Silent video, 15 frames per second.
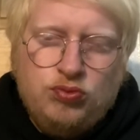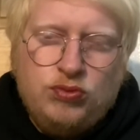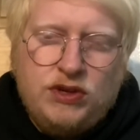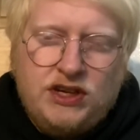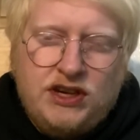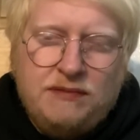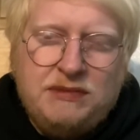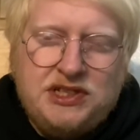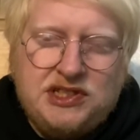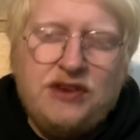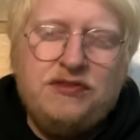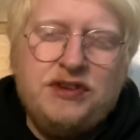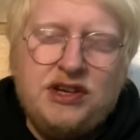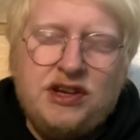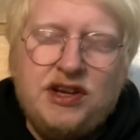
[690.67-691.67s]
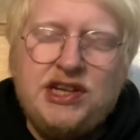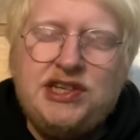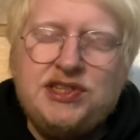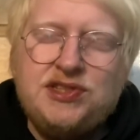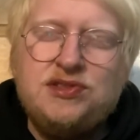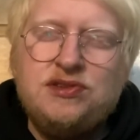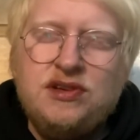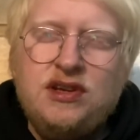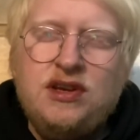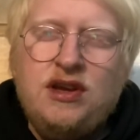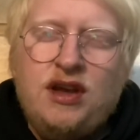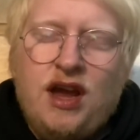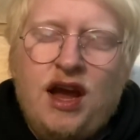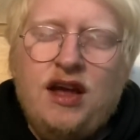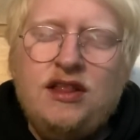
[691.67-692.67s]
and have myself a
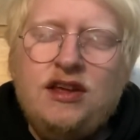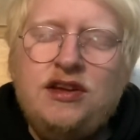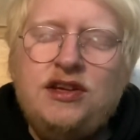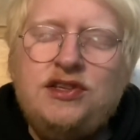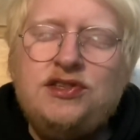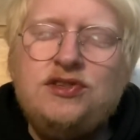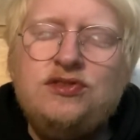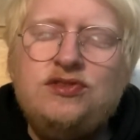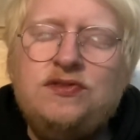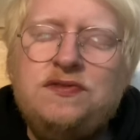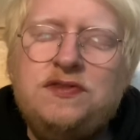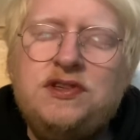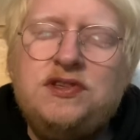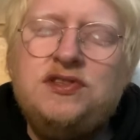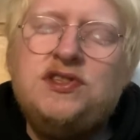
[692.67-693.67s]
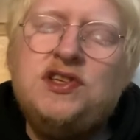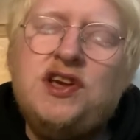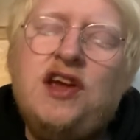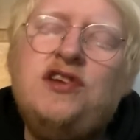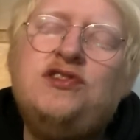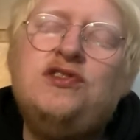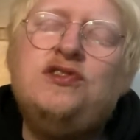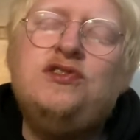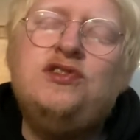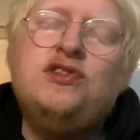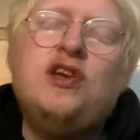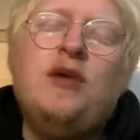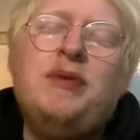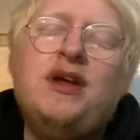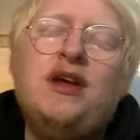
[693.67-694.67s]
nice sophisticated
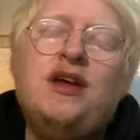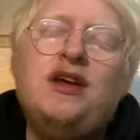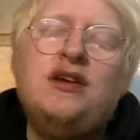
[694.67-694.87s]
supper.